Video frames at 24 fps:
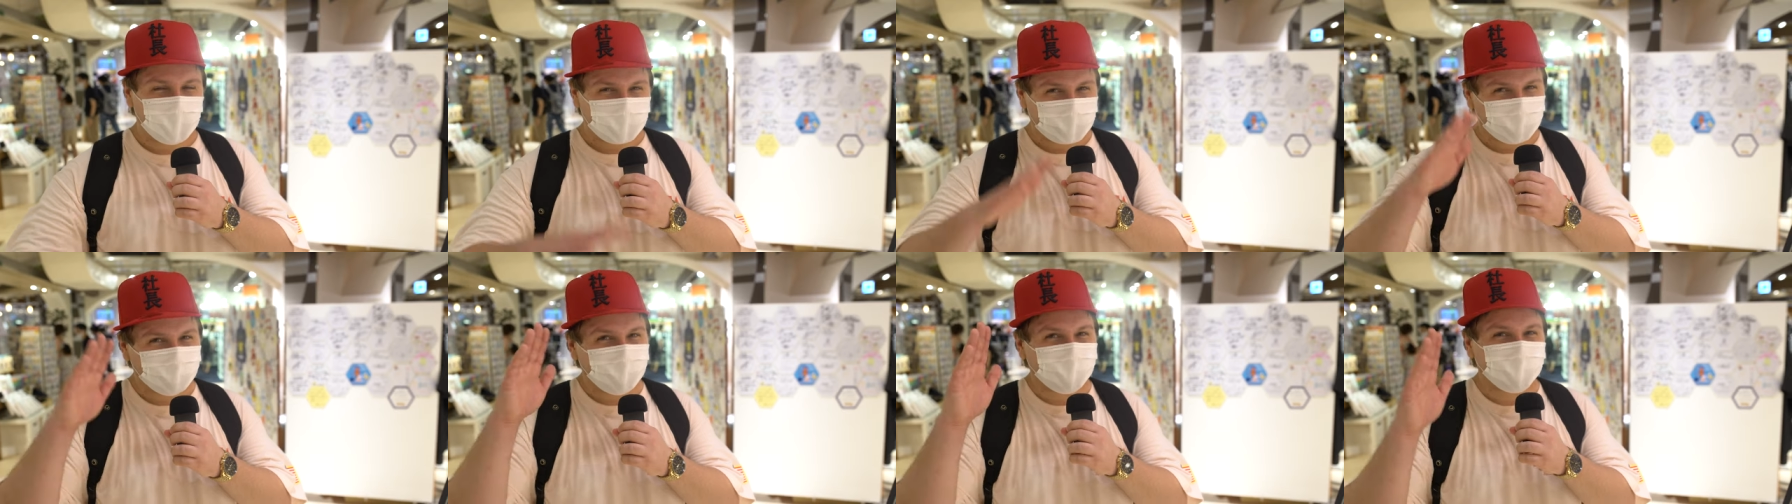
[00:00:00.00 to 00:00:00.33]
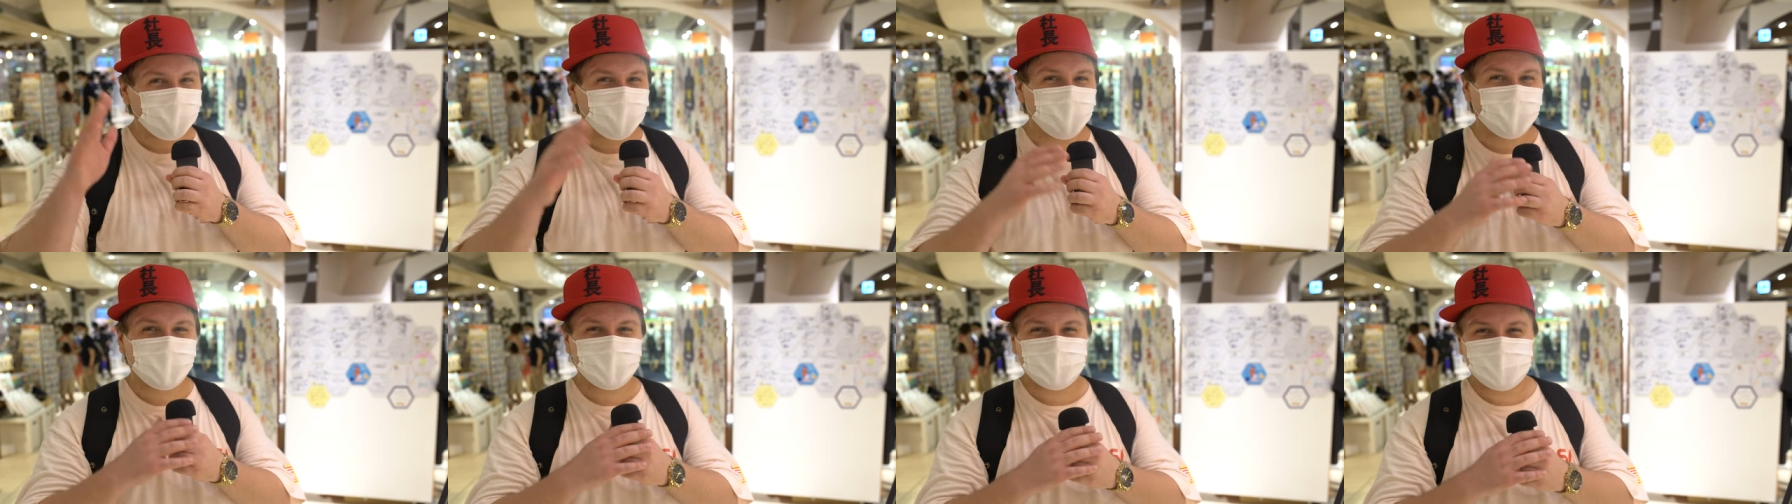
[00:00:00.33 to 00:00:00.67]
Welcome
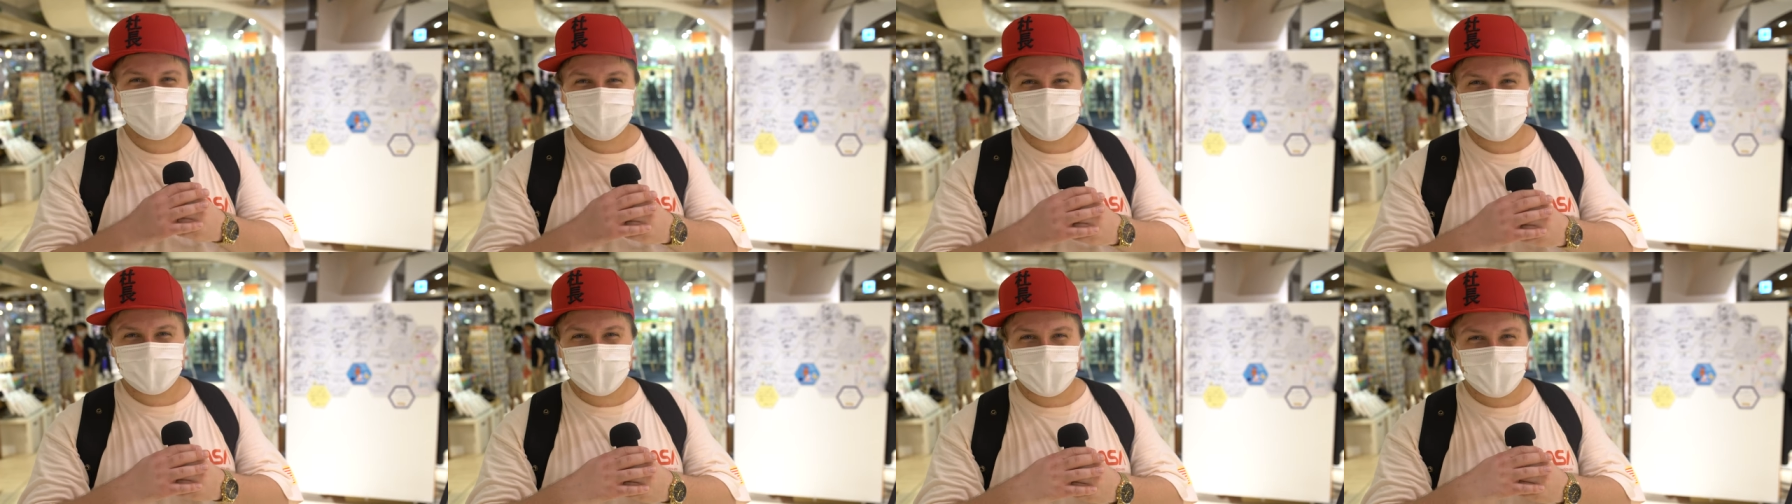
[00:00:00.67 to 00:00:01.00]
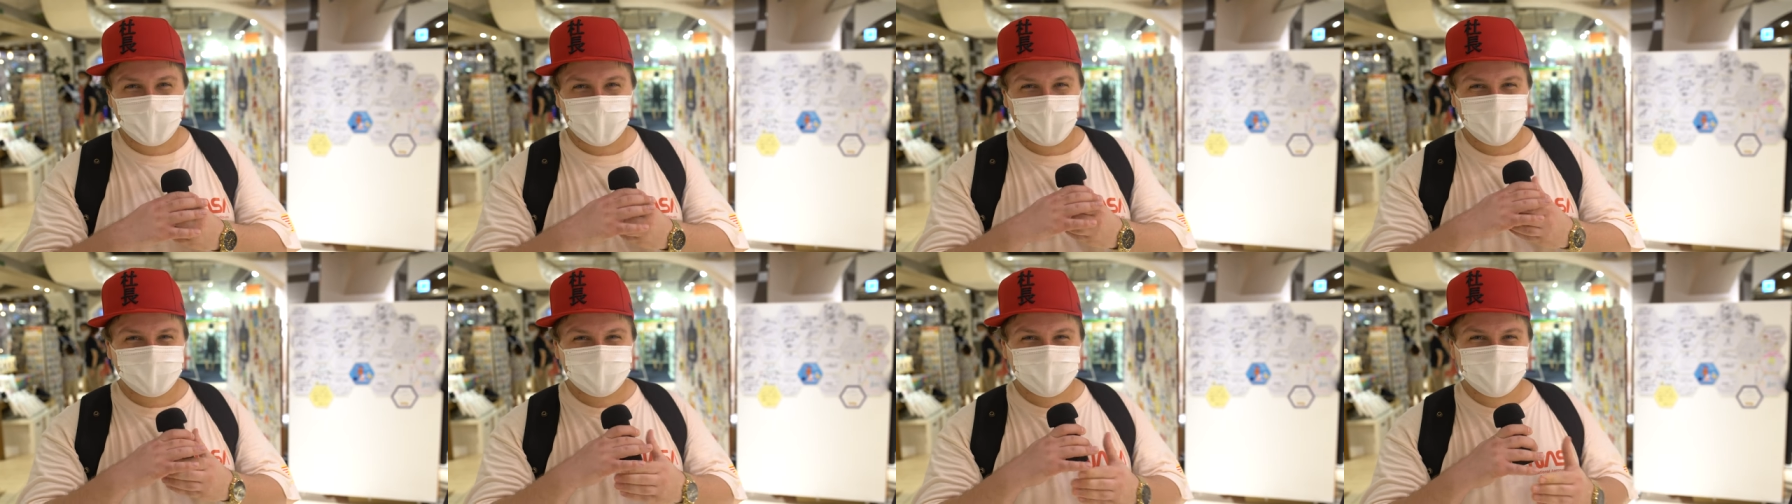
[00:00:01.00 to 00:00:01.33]
everyone to
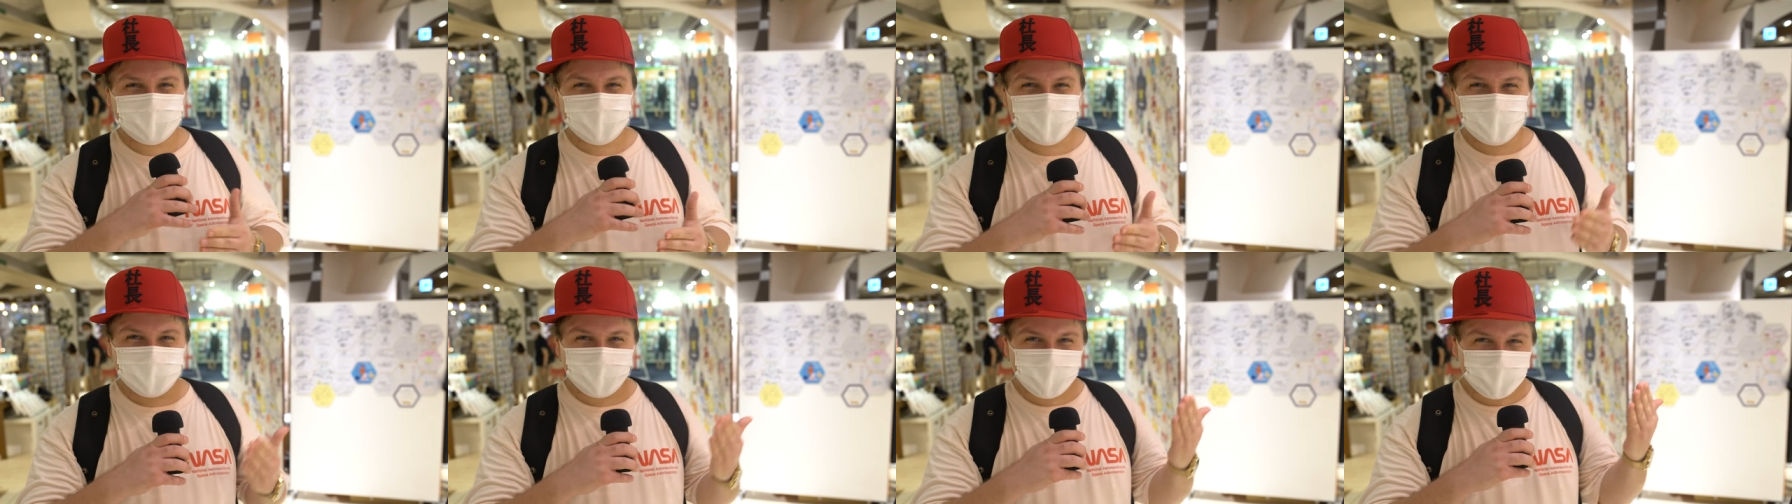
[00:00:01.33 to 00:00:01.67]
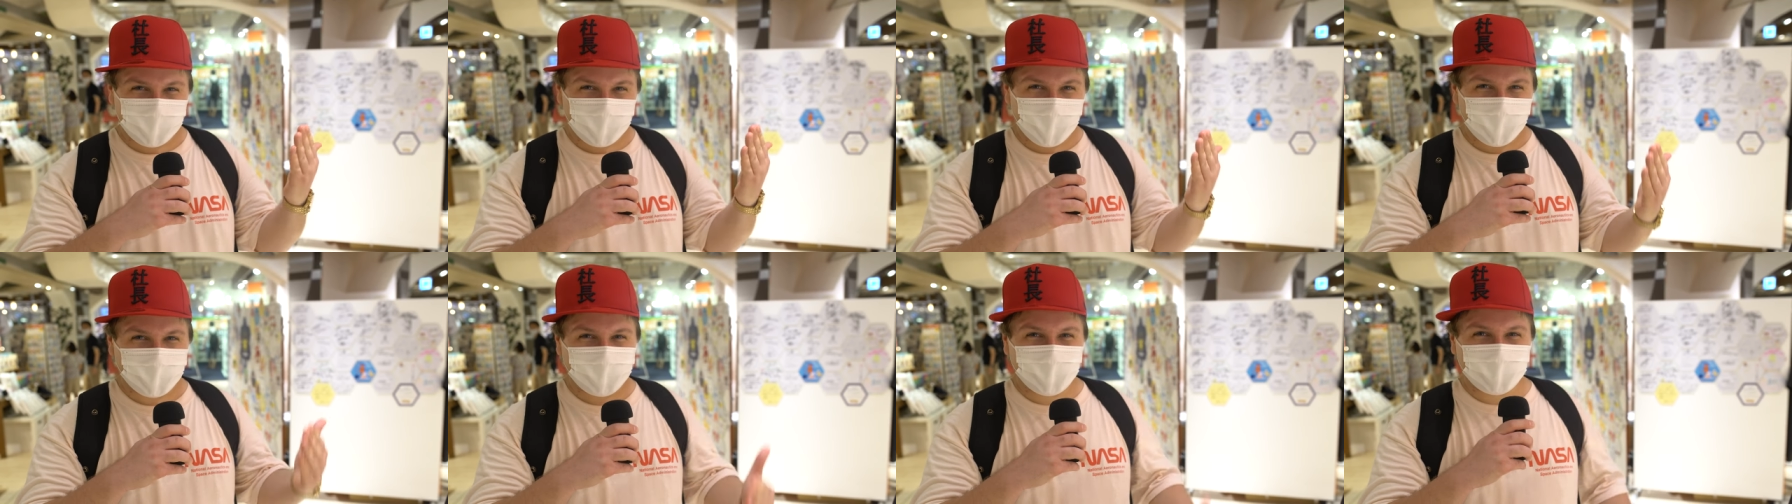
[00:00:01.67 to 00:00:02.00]
another episode of
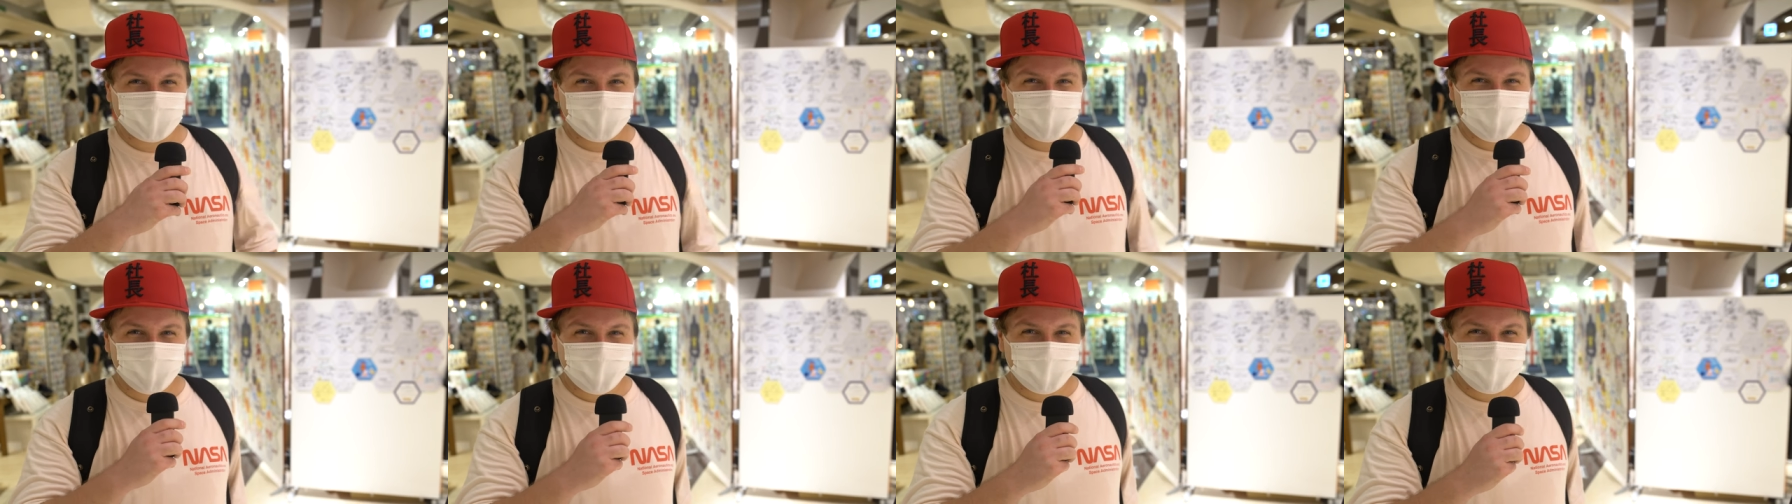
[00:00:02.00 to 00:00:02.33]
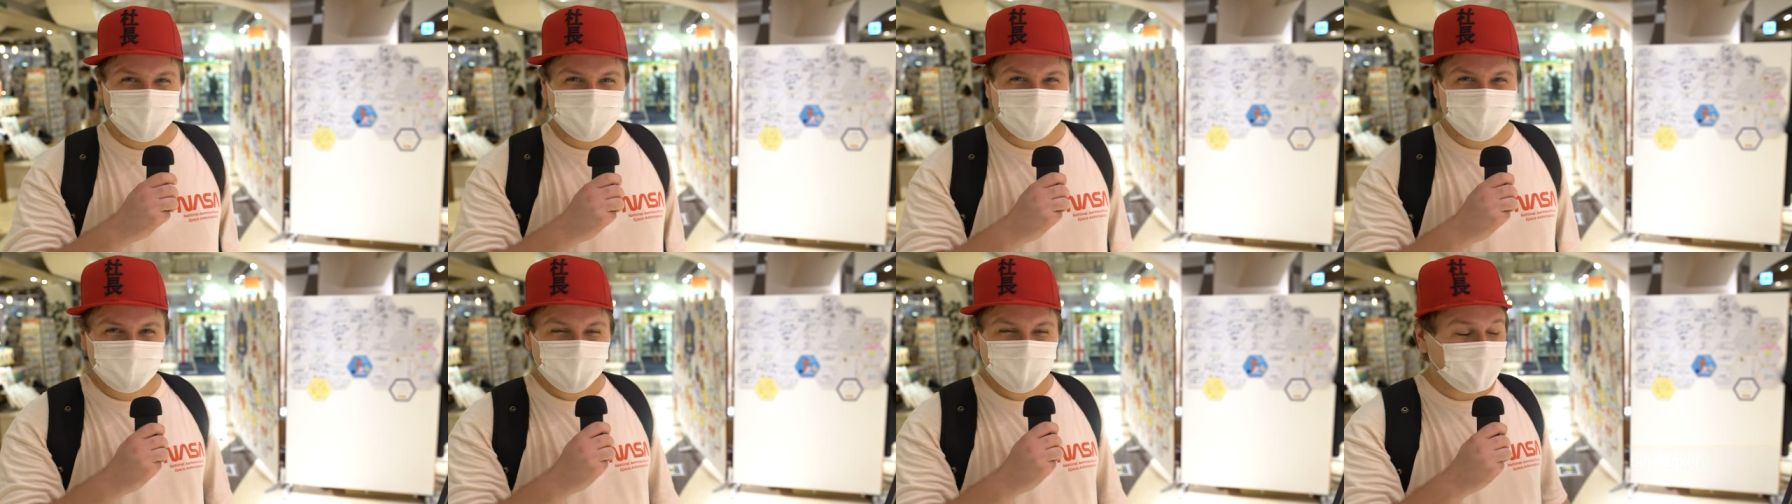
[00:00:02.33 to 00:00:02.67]
Around
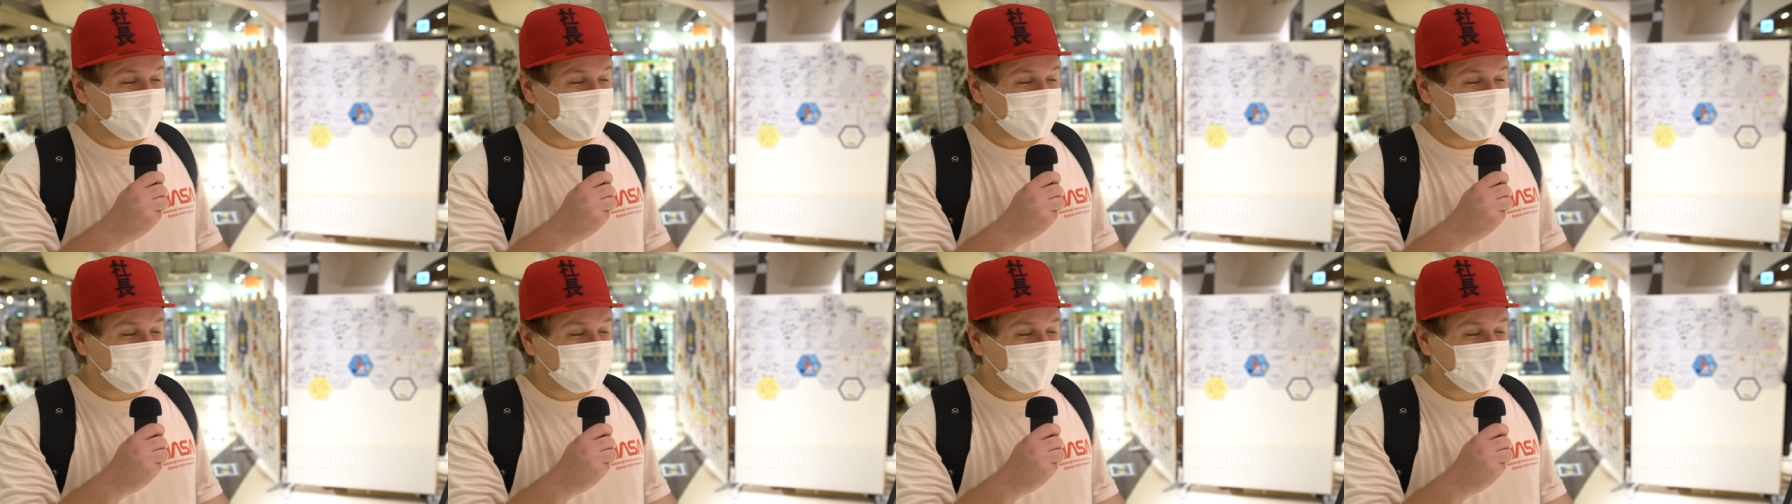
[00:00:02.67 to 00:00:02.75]
Akiba.